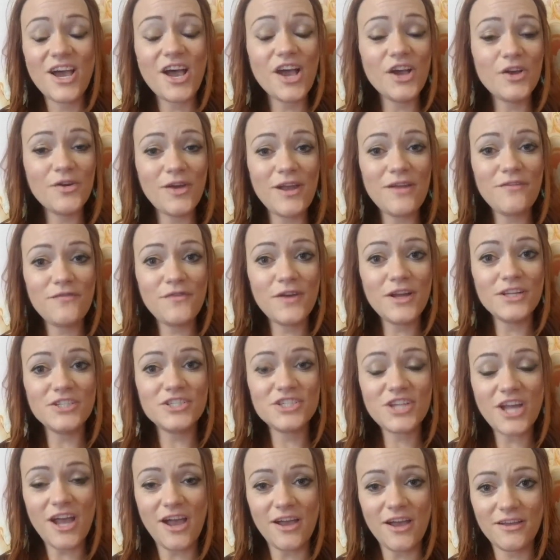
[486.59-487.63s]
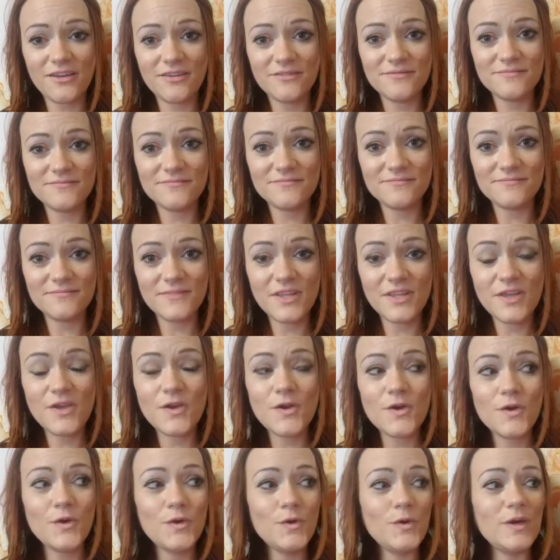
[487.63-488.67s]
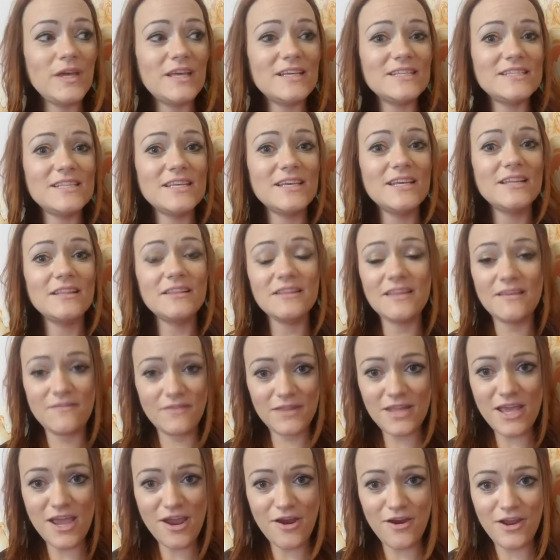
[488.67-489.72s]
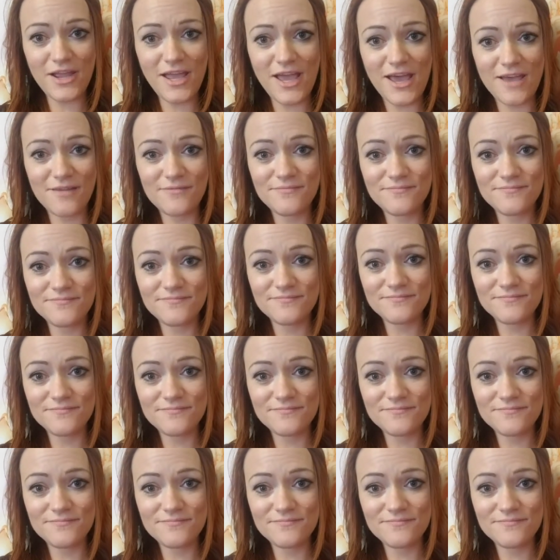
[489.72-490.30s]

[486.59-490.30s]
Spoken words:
A great friend, Chuck, who is leaving the area,